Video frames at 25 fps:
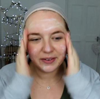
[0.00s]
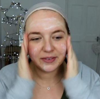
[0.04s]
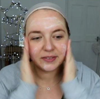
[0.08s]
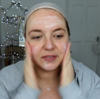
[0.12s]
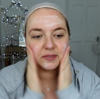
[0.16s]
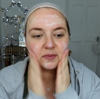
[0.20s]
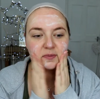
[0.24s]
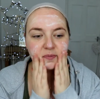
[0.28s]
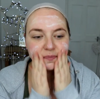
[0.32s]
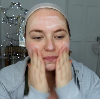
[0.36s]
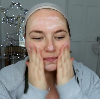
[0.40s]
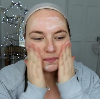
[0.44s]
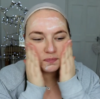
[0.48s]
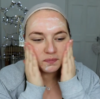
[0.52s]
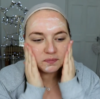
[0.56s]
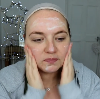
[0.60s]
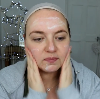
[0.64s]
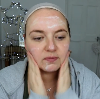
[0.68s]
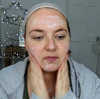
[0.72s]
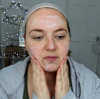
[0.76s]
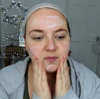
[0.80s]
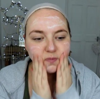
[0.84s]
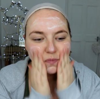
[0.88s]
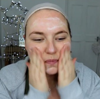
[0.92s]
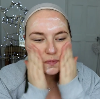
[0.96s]

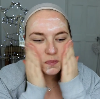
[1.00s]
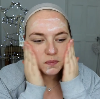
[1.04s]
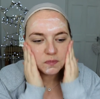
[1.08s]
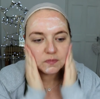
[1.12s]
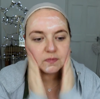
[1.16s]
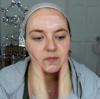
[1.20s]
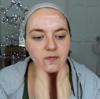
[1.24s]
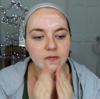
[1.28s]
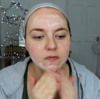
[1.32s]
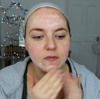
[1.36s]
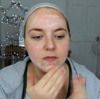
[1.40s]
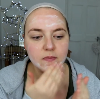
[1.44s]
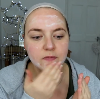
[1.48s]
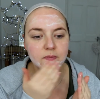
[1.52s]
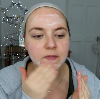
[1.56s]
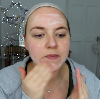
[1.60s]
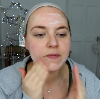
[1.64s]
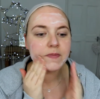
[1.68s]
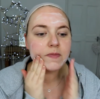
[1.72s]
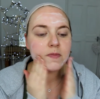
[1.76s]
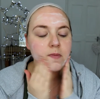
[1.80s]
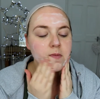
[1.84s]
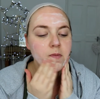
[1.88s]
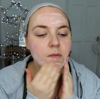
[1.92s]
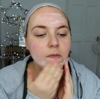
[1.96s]

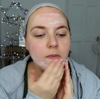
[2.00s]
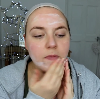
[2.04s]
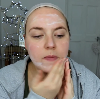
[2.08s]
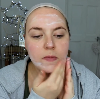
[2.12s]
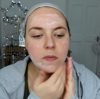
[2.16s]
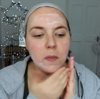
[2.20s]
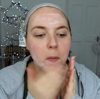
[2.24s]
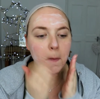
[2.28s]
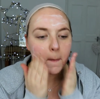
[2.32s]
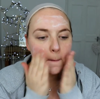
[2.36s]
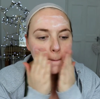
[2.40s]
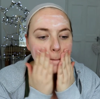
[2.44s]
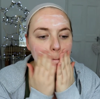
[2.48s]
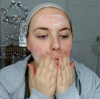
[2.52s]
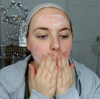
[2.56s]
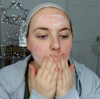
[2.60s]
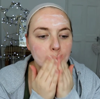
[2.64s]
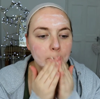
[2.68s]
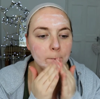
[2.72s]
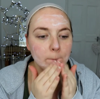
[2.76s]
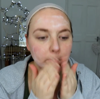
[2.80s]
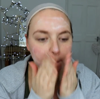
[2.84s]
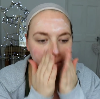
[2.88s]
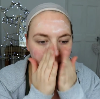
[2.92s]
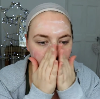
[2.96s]

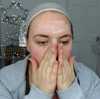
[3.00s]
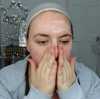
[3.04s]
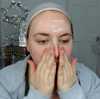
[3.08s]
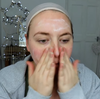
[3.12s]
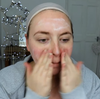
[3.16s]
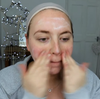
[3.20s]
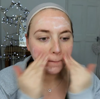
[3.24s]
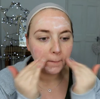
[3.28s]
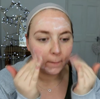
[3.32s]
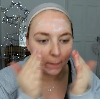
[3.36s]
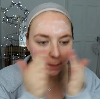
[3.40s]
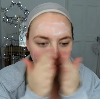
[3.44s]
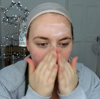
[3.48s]
(no one is talking)